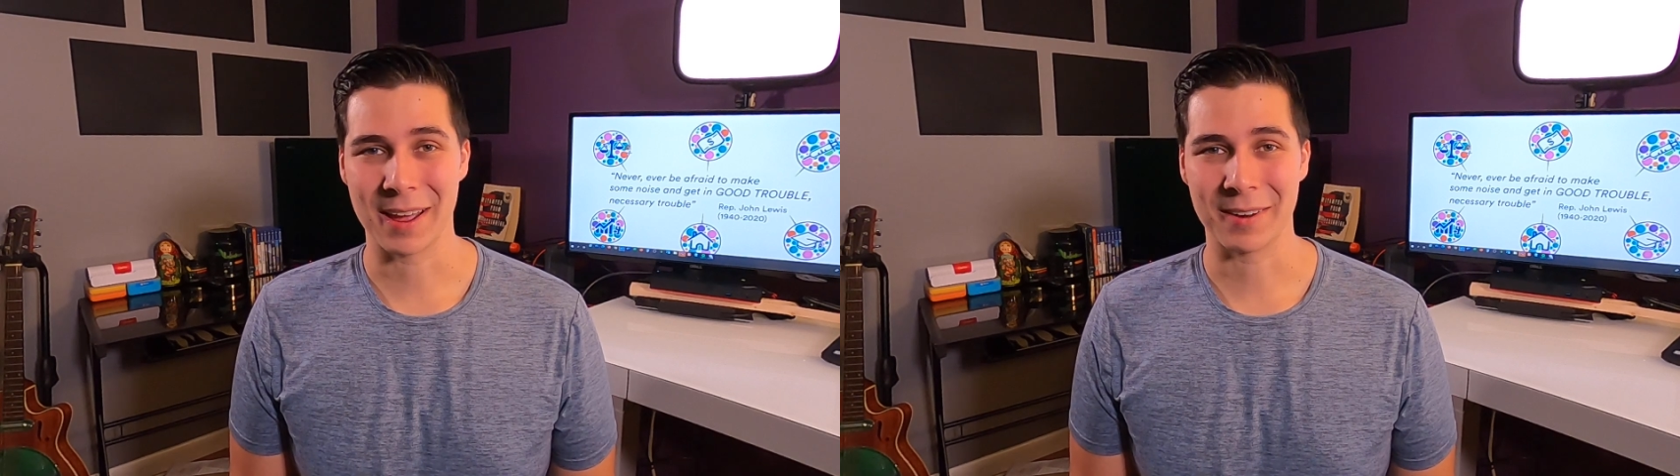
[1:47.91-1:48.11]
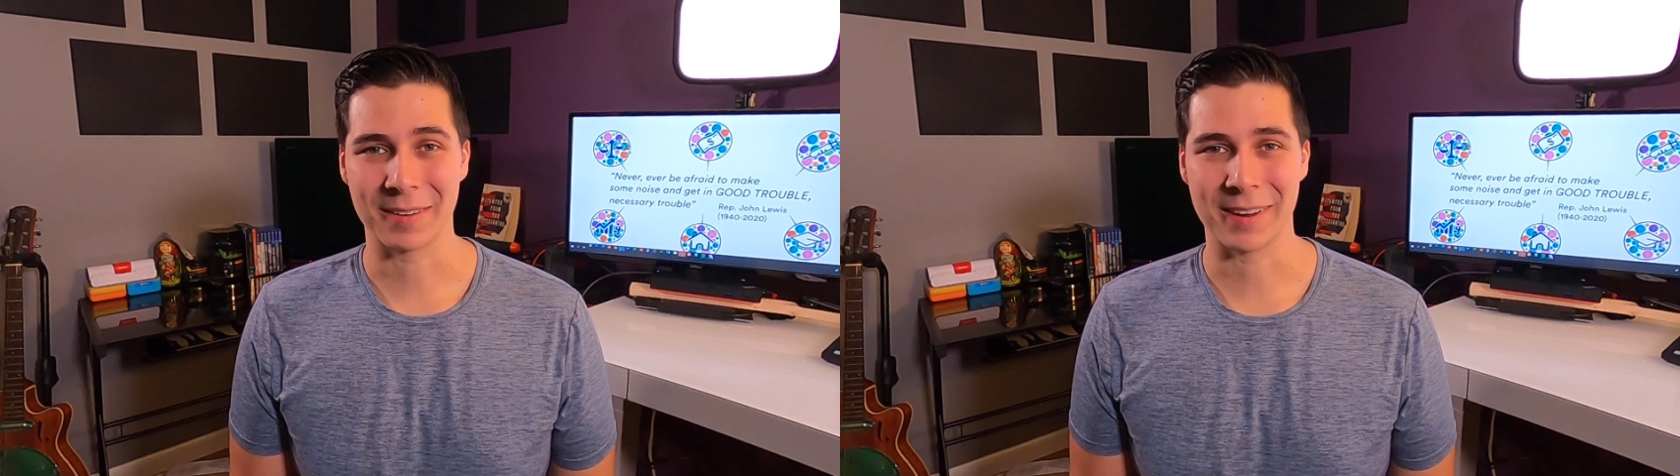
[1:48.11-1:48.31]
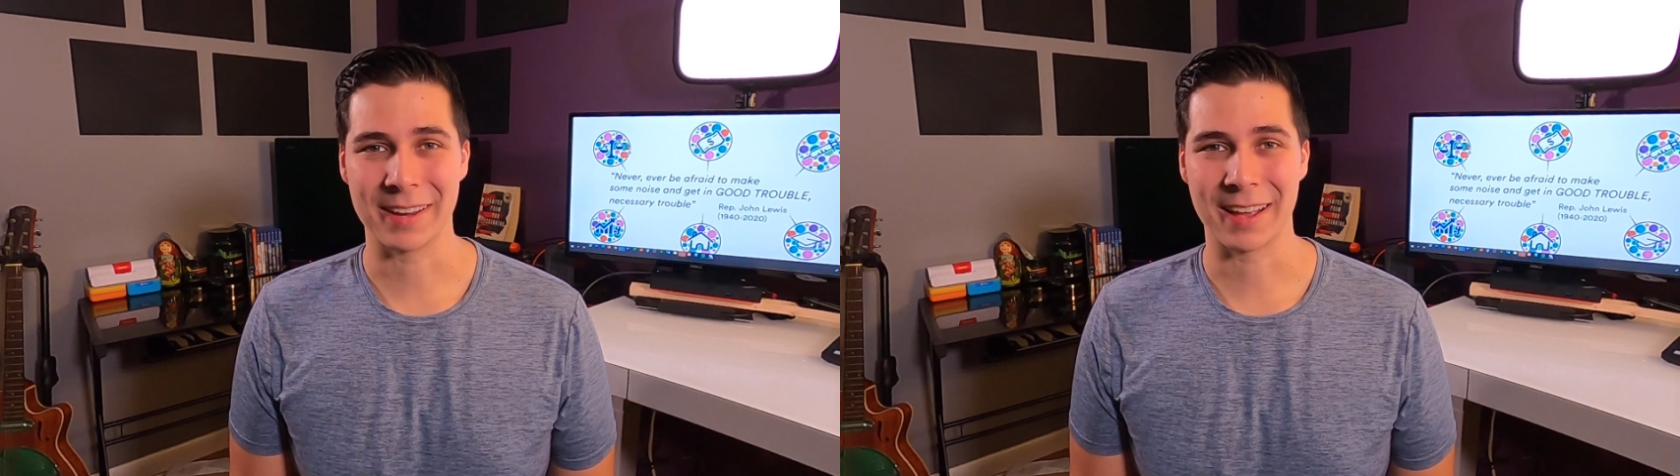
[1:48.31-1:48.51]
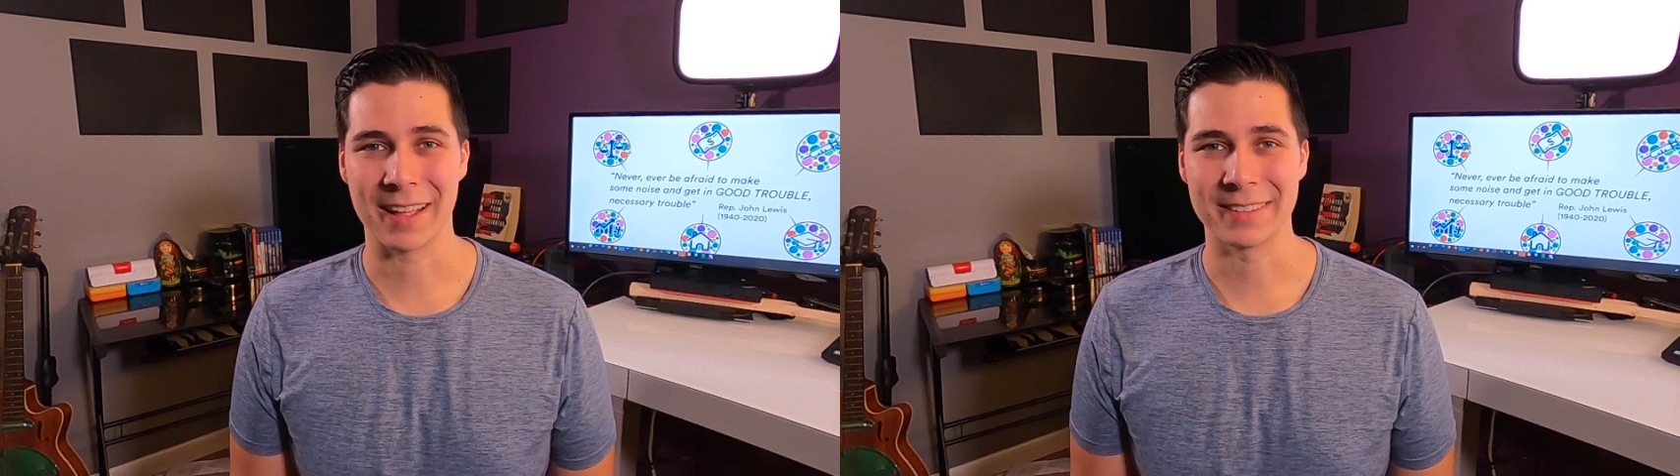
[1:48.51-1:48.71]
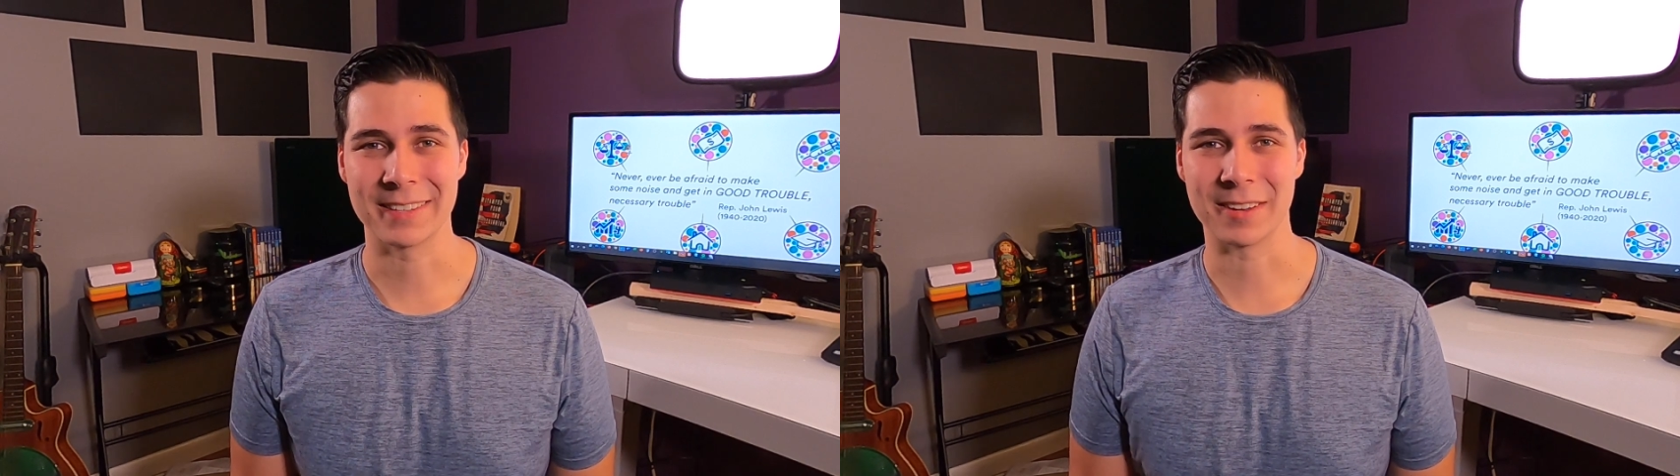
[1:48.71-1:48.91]
out great
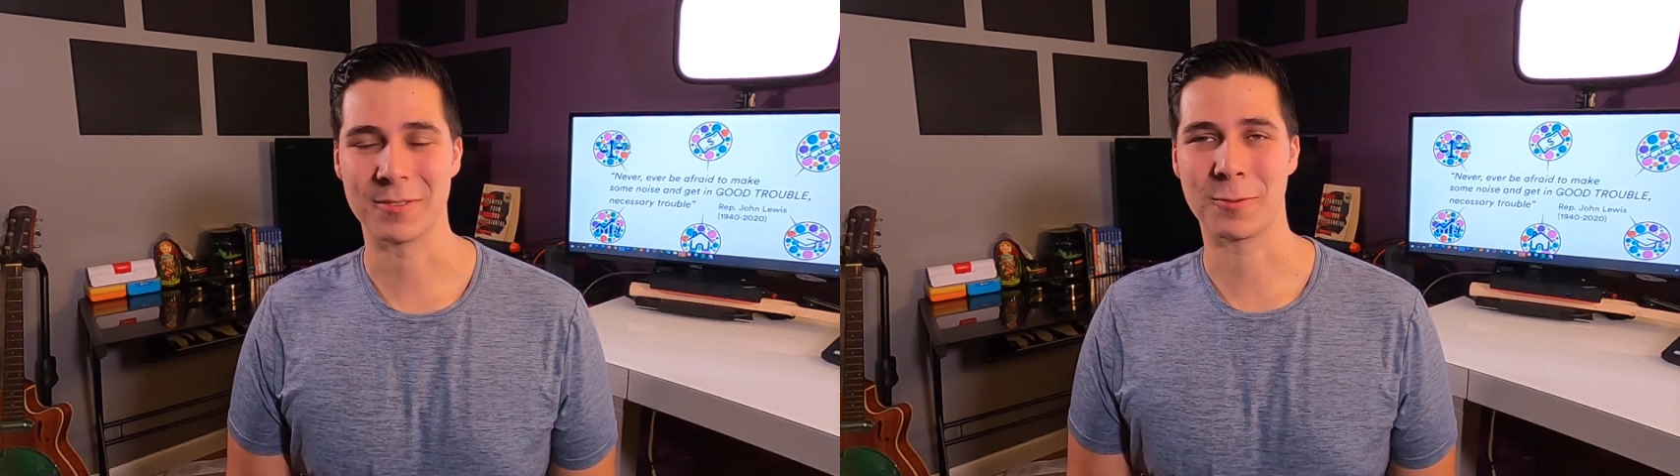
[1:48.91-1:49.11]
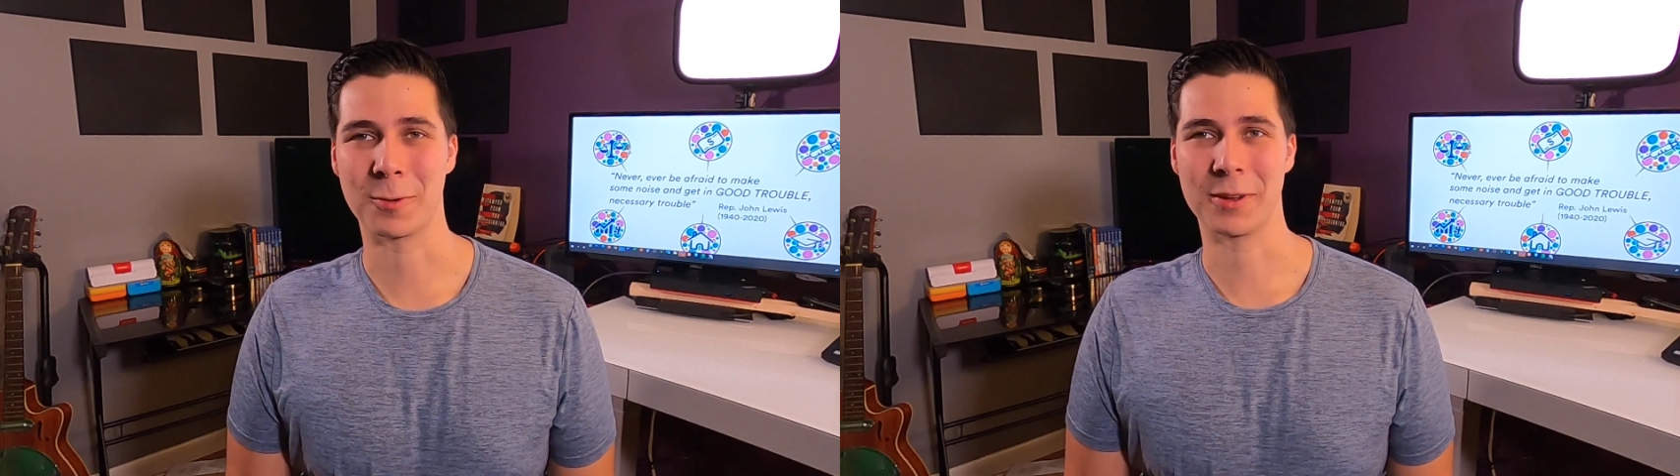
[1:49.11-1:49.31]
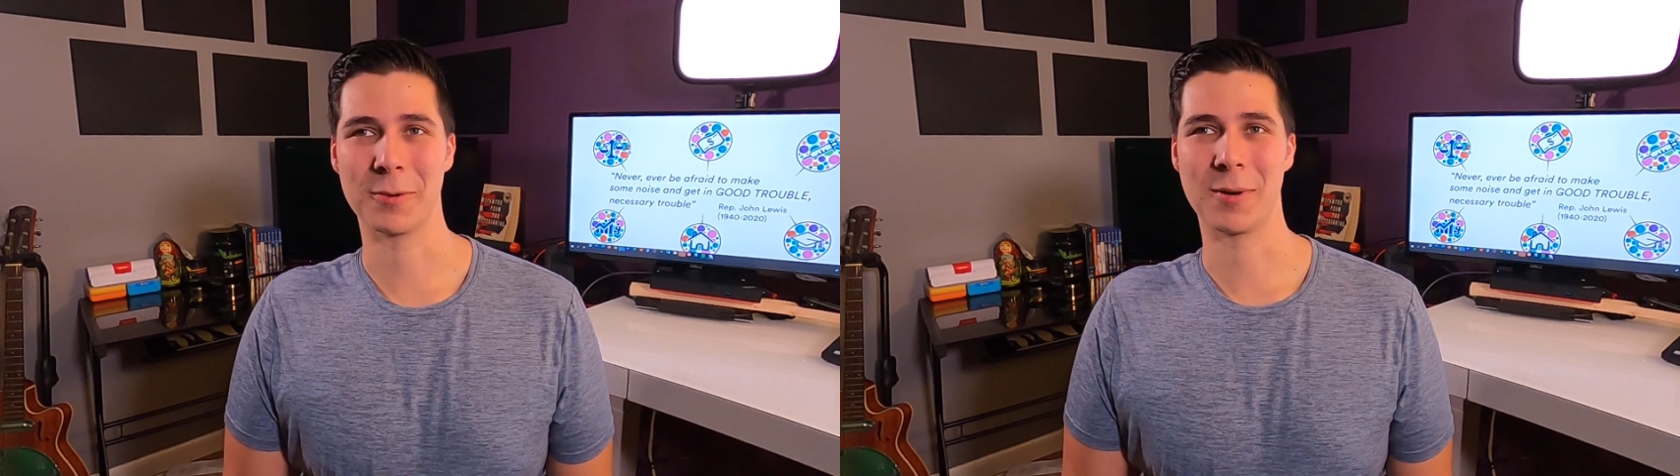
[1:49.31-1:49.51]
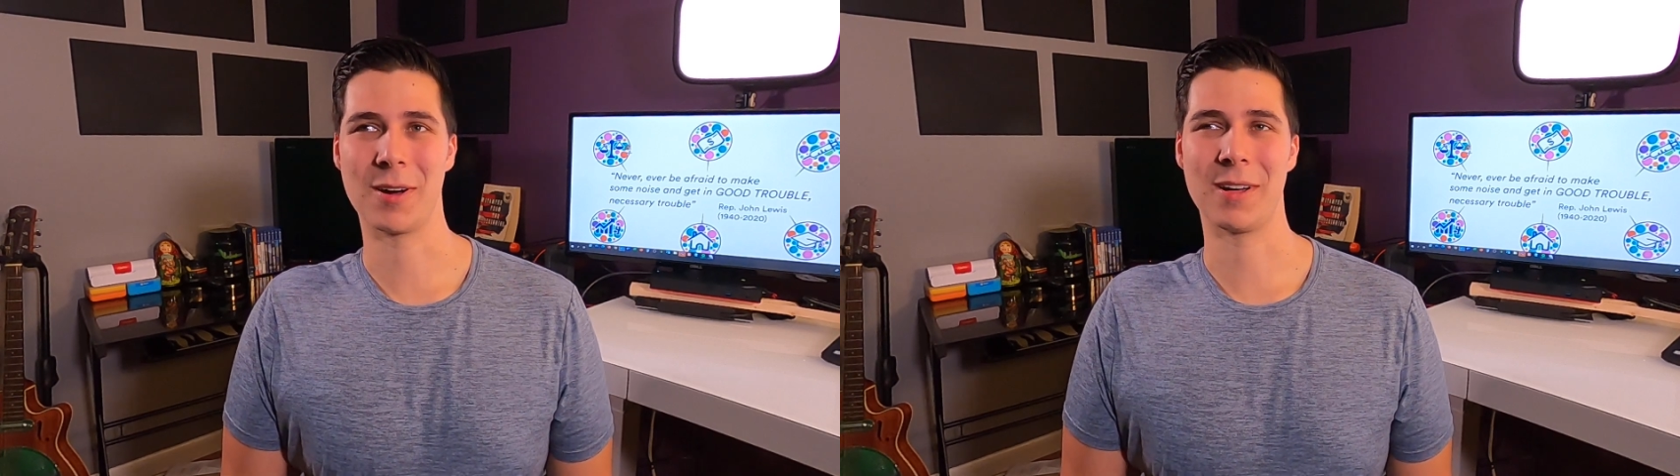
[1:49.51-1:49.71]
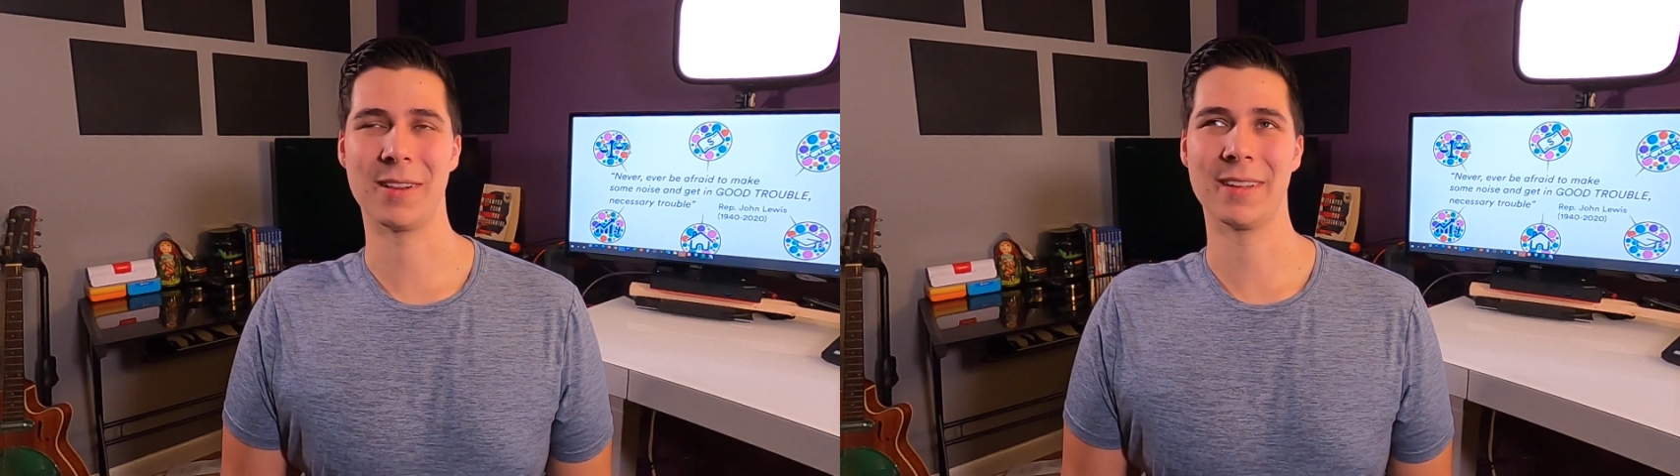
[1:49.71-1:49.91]
content for you
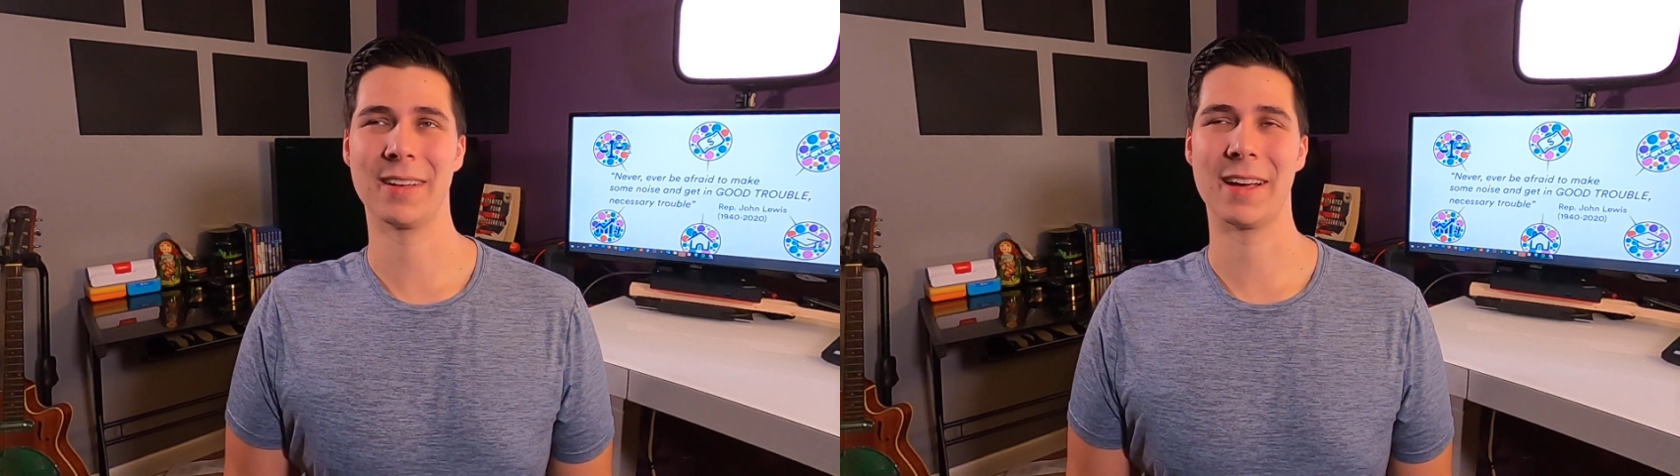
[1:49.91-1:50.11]
all.